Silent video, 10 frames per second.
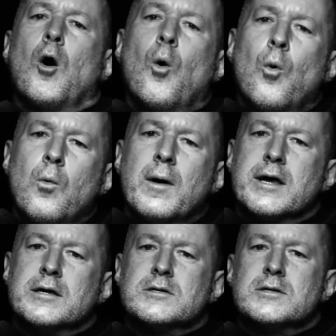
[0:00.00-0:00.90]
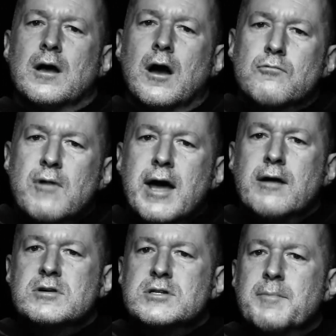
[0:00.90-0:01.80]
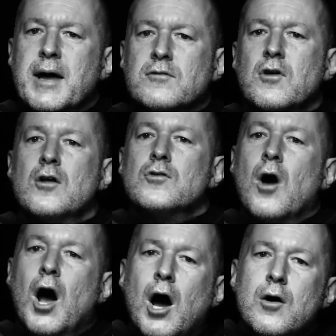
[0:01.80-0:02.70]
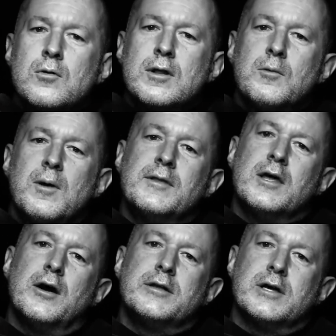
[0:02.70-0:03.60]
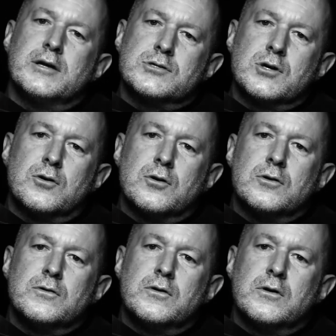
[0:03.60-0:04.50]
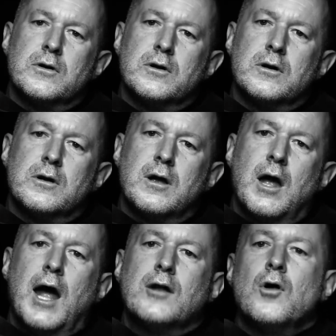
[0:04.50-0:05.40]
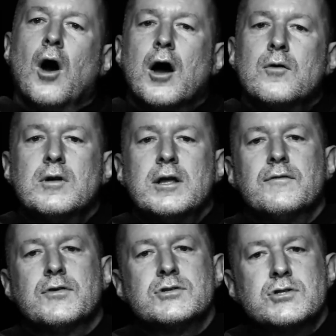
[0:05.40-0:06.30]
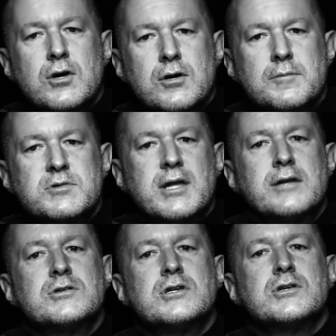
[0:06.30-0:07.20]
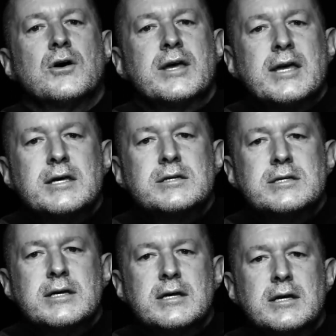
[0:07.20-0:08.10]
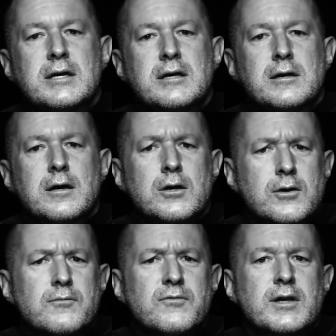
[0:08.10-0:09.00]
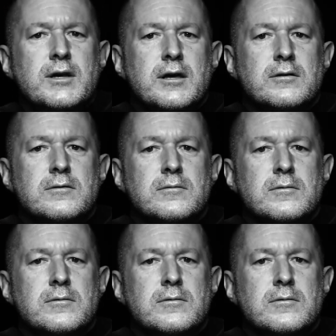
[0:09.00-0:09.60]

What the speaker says: Always a rare respect, not only when the ideas are good, and not only if the circumstances are easy and convenient.